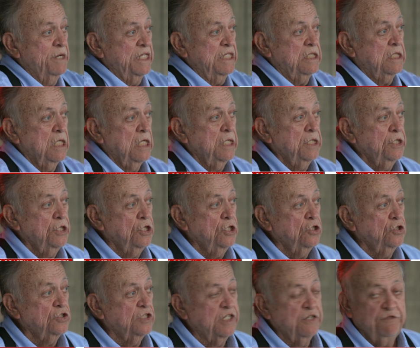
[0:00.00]
me in 10
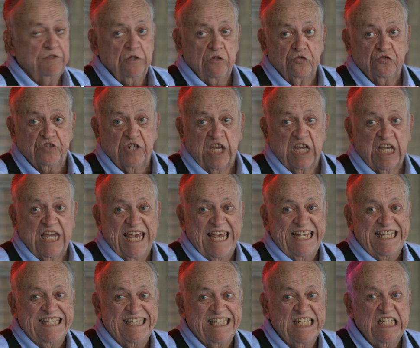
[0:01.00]
years, Leeville sank
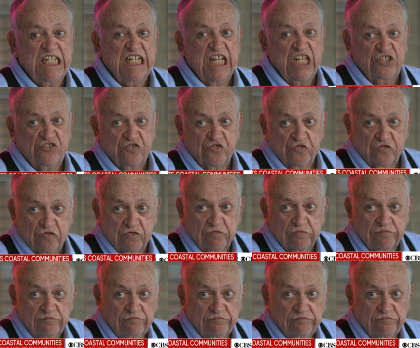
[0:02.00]
18 inches.